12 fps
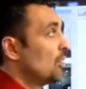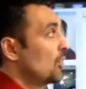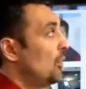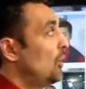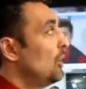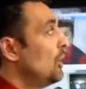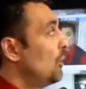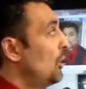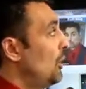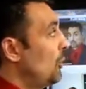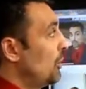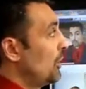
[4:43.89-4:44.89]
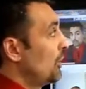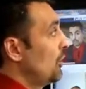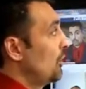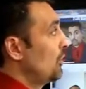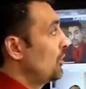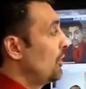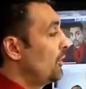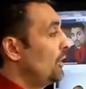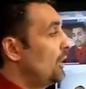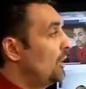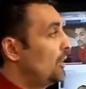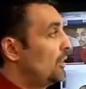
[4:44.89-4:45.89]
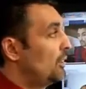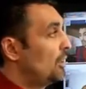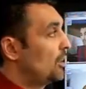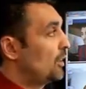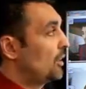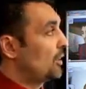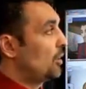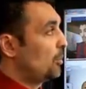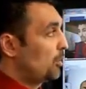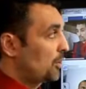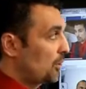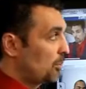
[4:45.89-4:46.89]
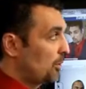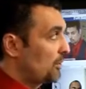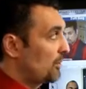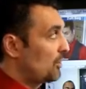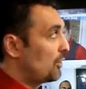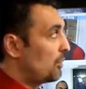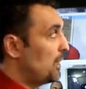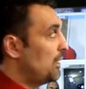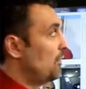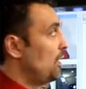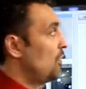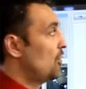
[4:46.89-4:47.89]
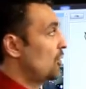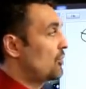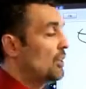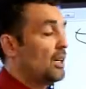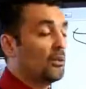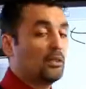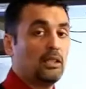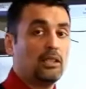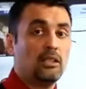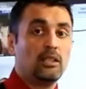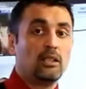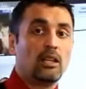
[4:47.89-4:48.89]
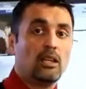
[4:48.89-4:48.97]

So one of the other sort of couple of the sort of main features around the